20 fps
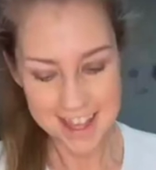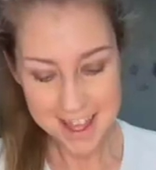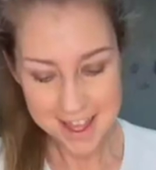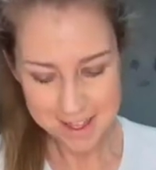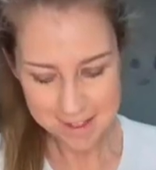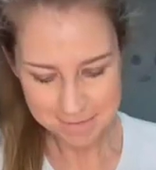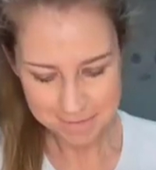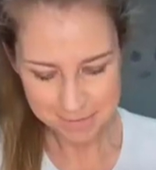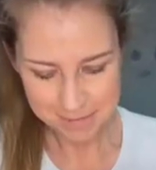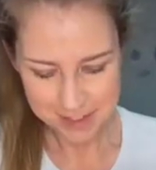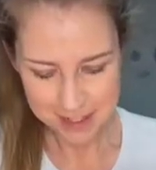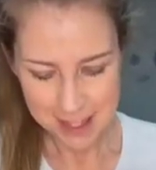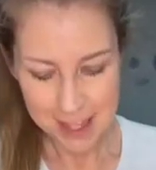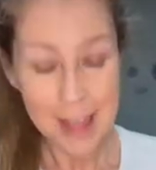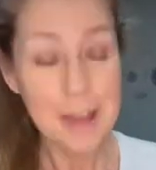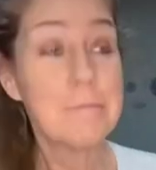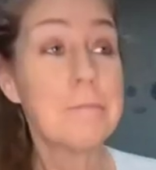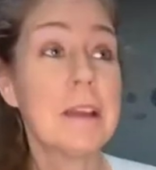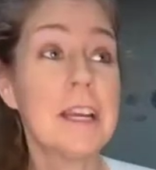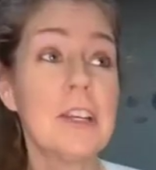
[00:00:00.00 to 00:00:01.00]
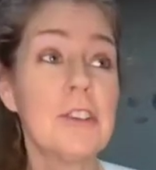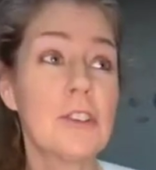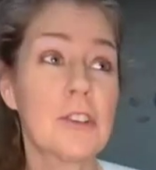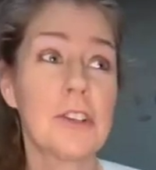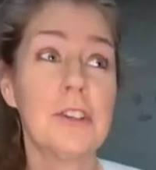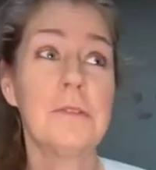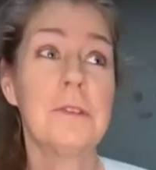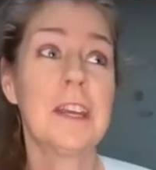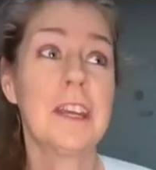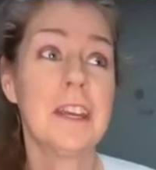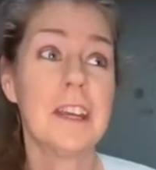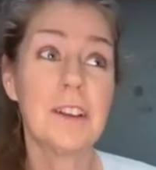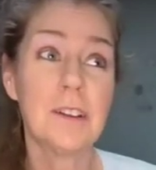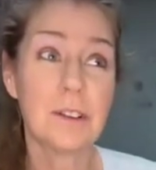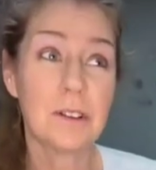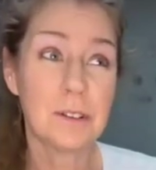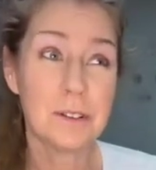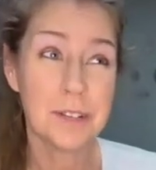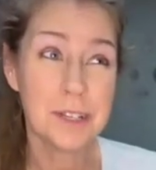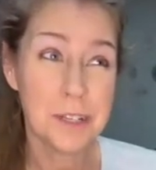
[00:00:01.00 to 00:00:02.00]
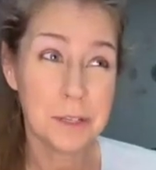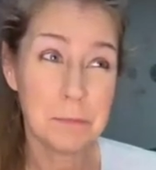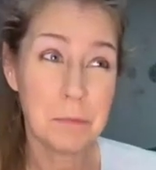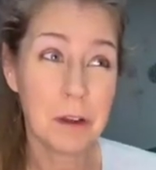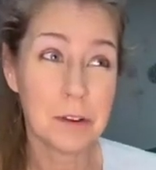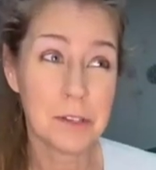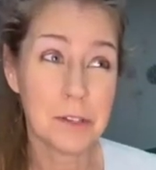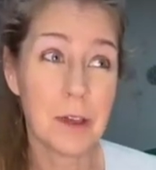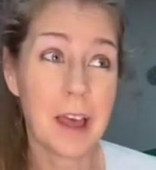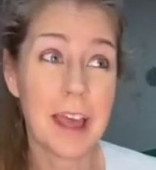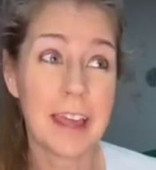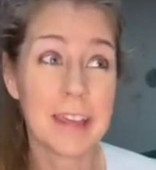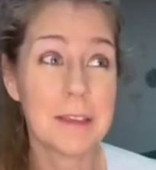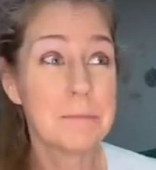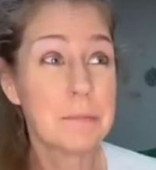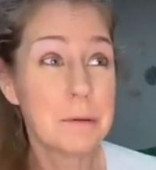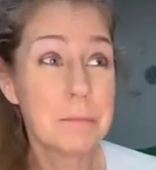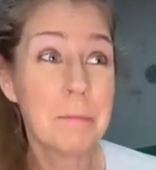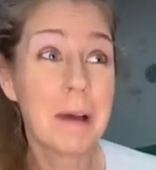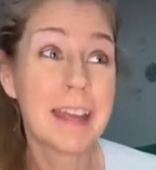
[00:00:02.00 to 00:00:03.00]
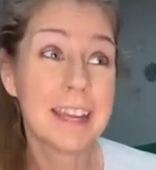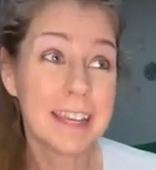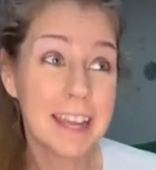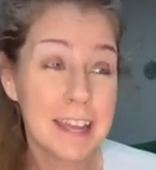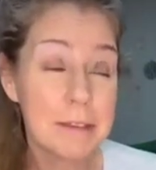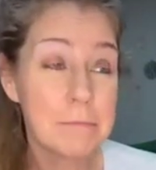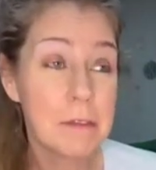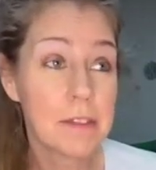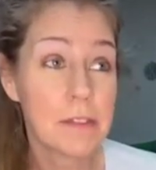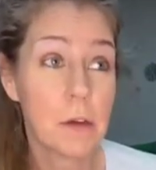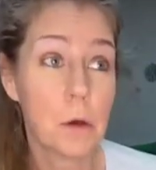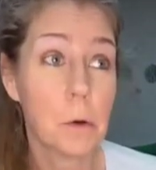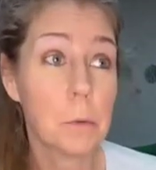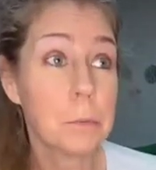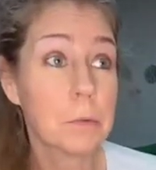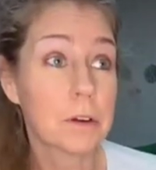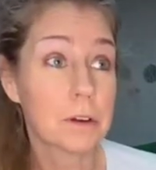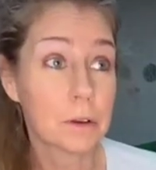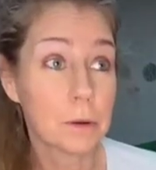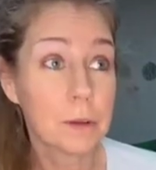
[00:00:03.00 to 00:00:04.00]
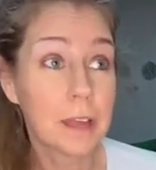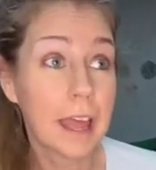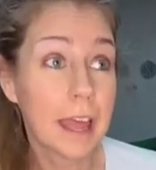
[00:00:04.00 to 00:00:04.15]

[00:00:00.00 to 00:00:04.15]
Yum. Make sure you get here early tomorrow so I can put my name on the homework,